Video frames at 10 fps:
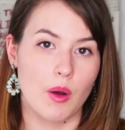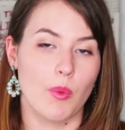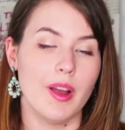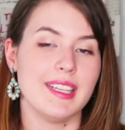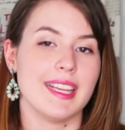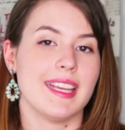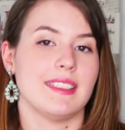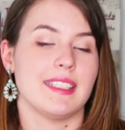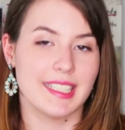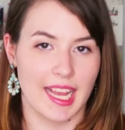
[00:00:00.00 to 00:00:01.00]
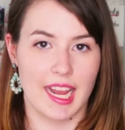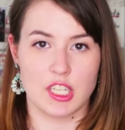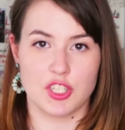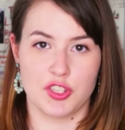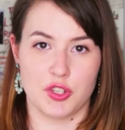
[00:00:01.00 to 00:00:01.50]
What
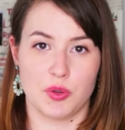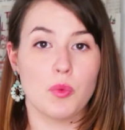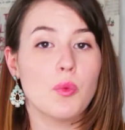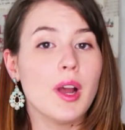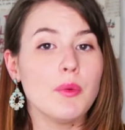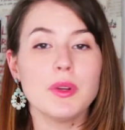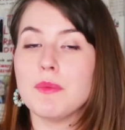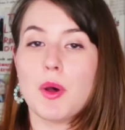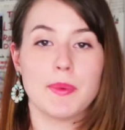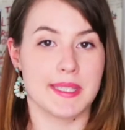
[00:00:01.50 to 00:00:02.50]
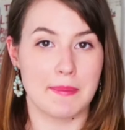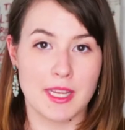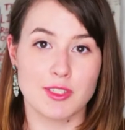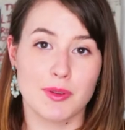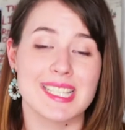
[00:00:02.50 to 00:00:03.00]
engaged you? What were the moments that
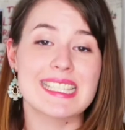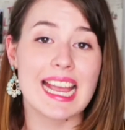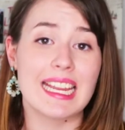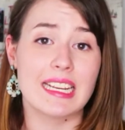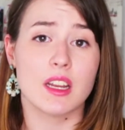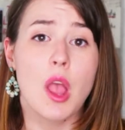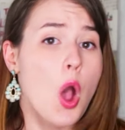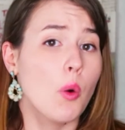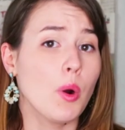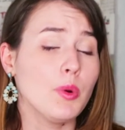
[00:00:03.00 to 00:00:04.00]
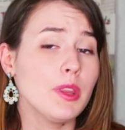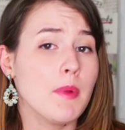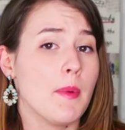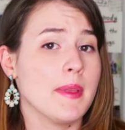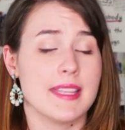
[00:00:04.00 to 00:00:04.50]
made you excited? What were the
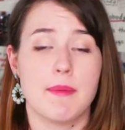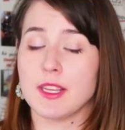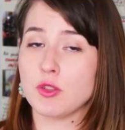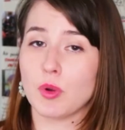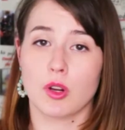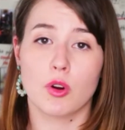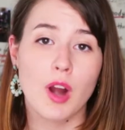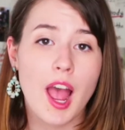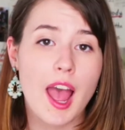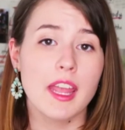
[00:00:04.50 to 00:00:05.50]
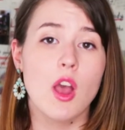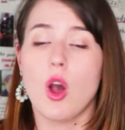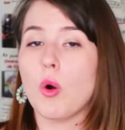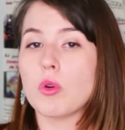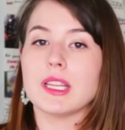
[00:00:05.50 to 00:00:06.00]
moments that made you want to cry
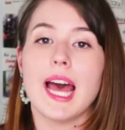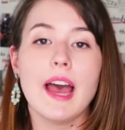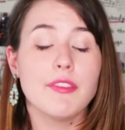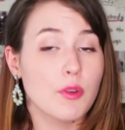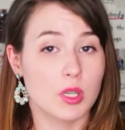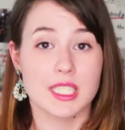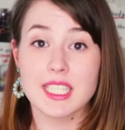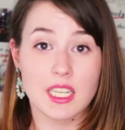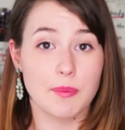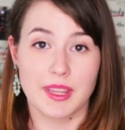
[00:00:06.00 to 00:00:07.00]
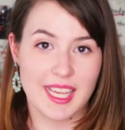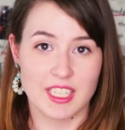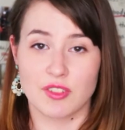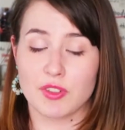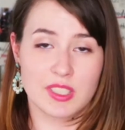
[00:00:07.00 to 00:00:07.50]
or laugh or sit up on the
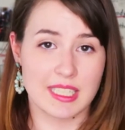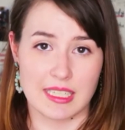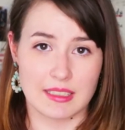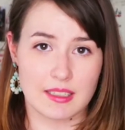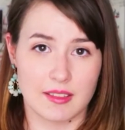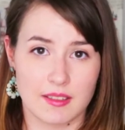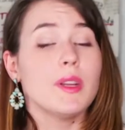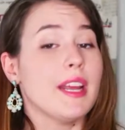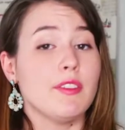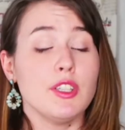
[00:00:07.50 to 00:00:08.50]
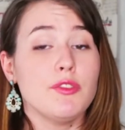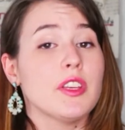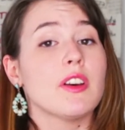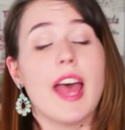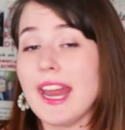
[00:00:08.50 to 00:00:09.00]
edge of your seat? Whenever you
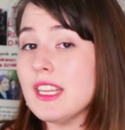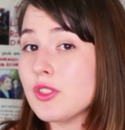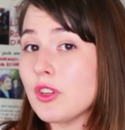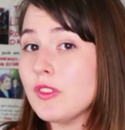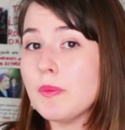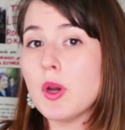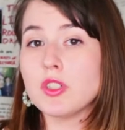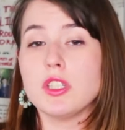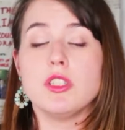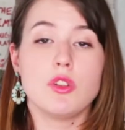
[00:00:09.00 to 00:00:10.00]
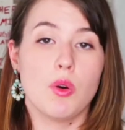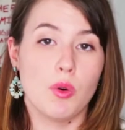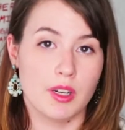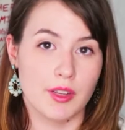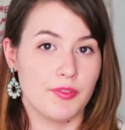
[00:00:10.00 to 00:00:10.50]
feel any sort of emotion
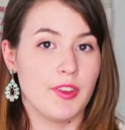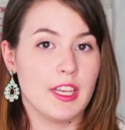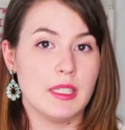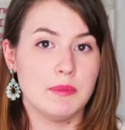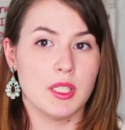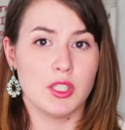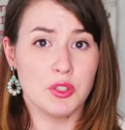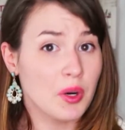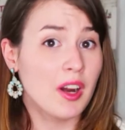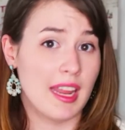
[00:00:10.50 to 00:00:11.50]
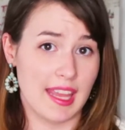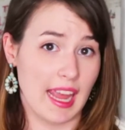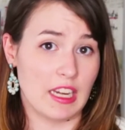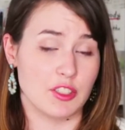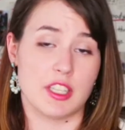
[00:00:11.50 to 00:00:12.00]
toward a film, you are
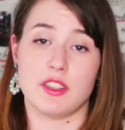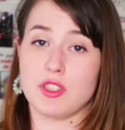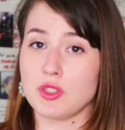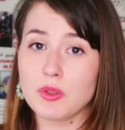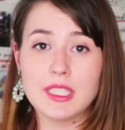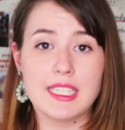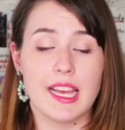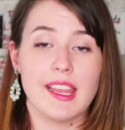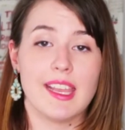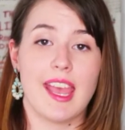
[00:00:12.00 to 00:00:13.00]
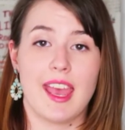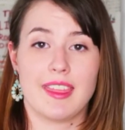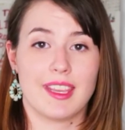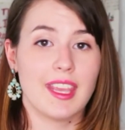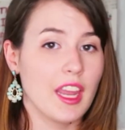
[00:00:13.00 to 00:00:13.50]
engaged in the storytelling
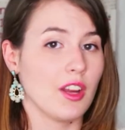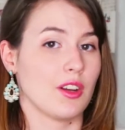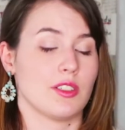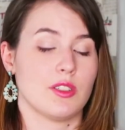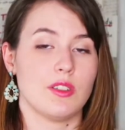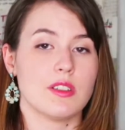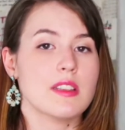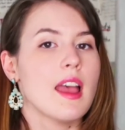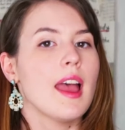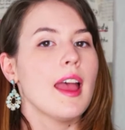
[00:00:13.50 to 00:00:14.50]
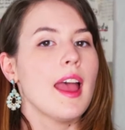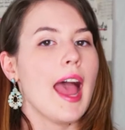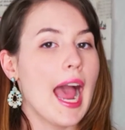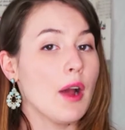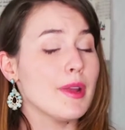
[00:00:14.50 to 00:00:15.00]
and the characters.
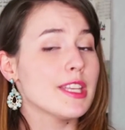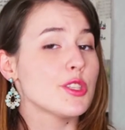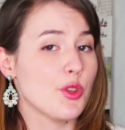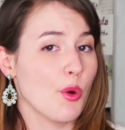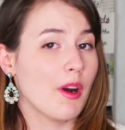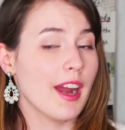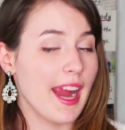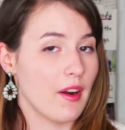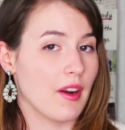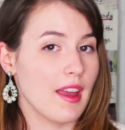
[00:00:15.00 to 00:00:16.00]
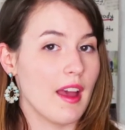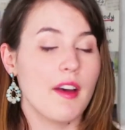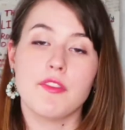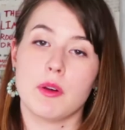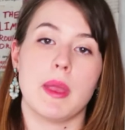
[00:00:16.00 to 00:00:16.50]
How is your area
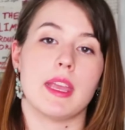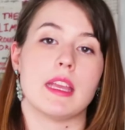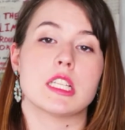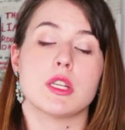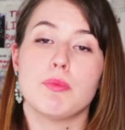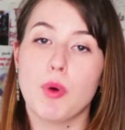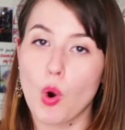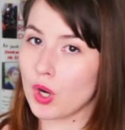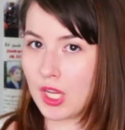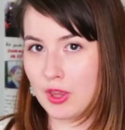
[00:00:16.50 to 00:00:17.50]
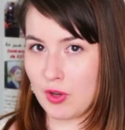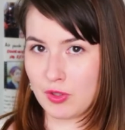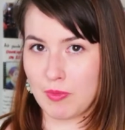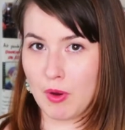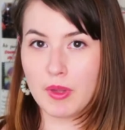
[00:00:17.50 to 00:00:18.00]
of filmmaking supporting
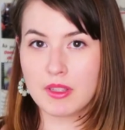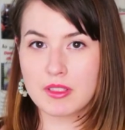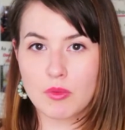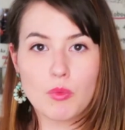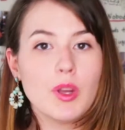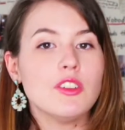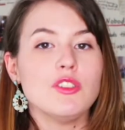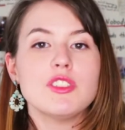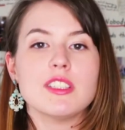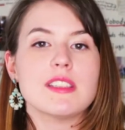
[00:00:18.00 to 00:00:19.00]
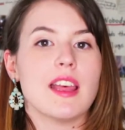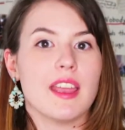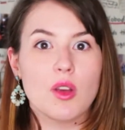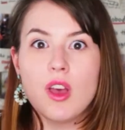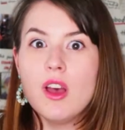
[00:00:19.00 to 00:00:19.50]
those moments? When are you just
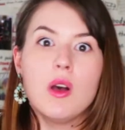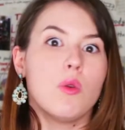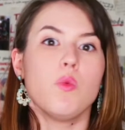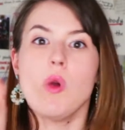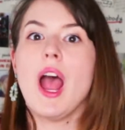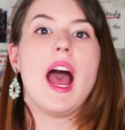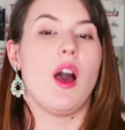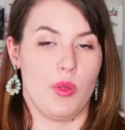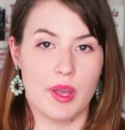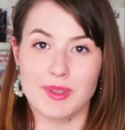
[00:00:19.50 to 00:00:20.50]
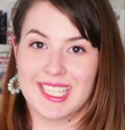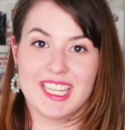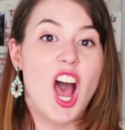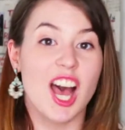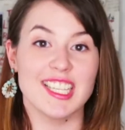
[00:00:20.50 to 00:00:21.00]
like, wow, that was
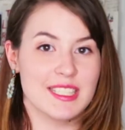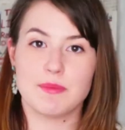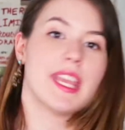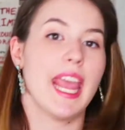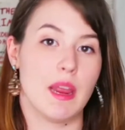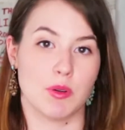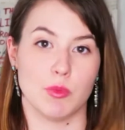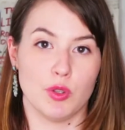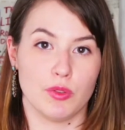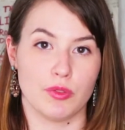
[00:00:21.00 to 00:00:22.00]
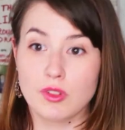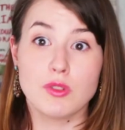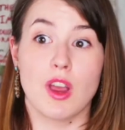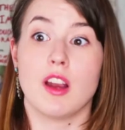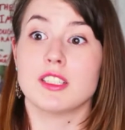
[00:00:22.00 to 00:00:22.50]
an awesome camera move.
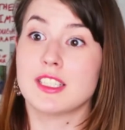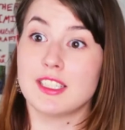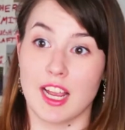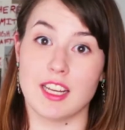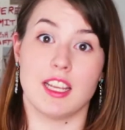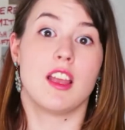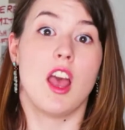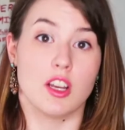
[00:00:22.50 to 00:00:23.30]
Those are stunning